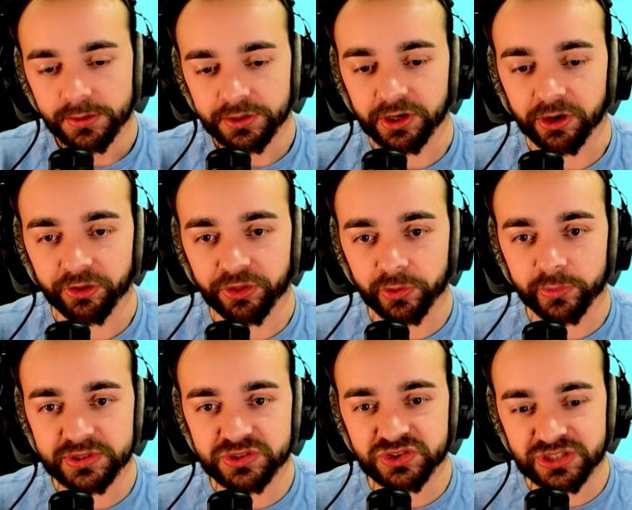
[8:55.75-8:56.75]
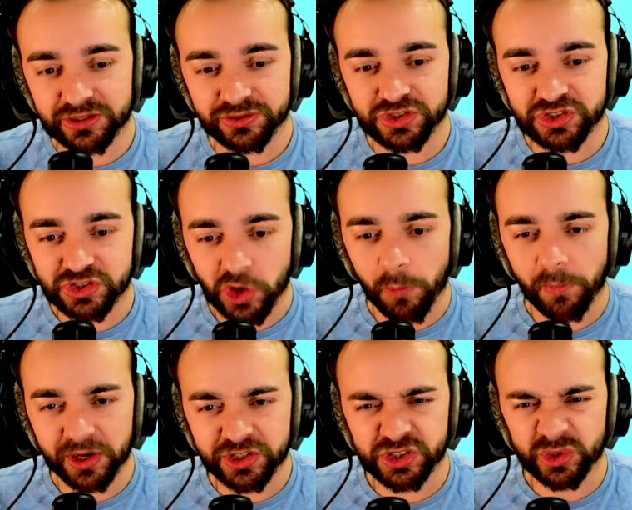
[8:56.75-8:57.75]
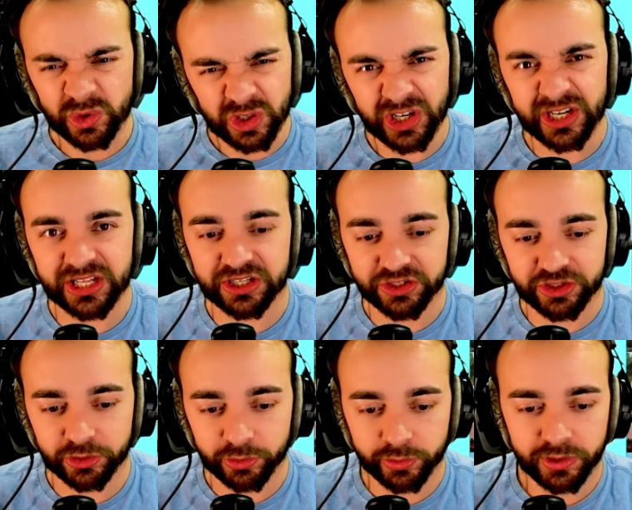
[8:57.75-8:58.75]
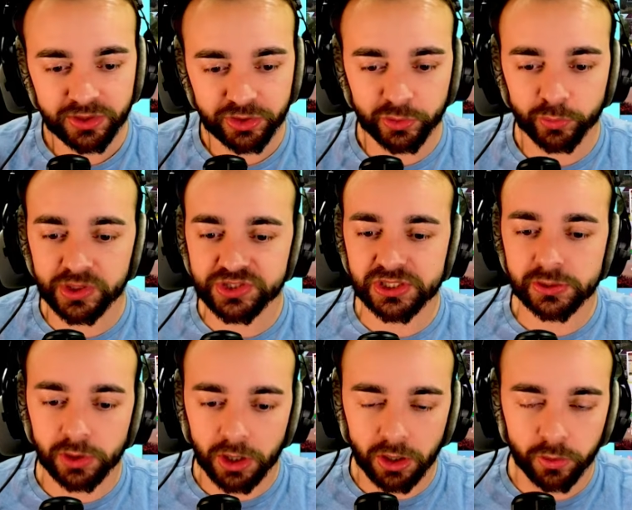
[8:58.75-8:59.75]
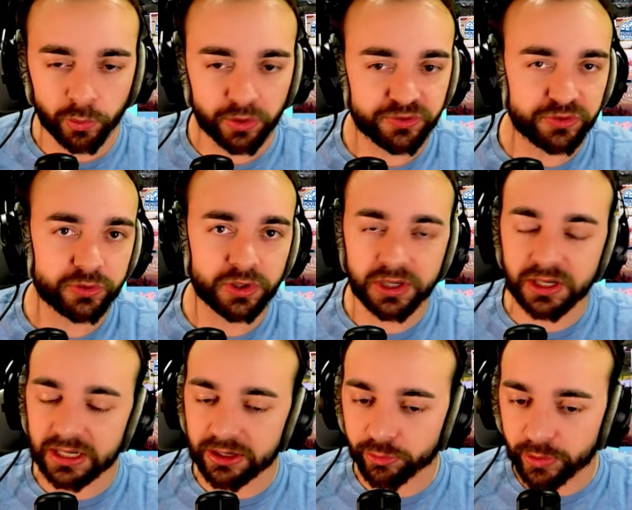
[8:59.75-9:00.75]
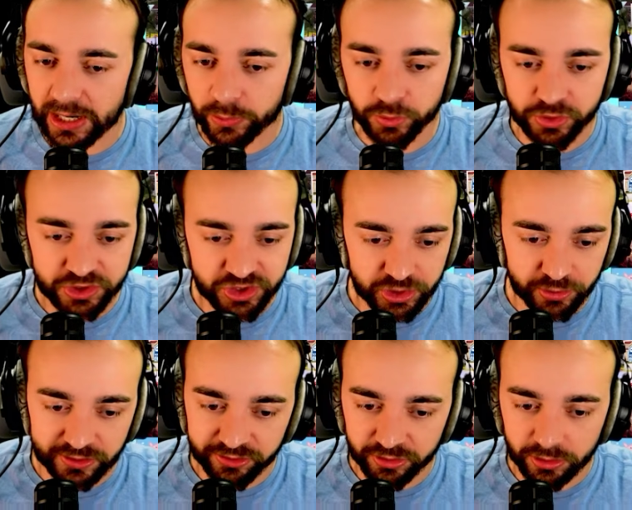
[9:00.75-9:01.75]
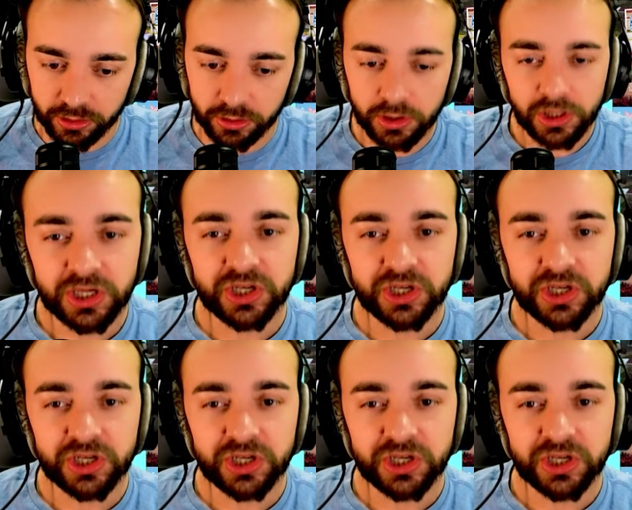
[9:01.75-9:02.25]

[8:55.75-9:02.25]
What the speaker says: there was still so much you couldn't do. There was no Hogwarts. You couldn't interact with the students at all.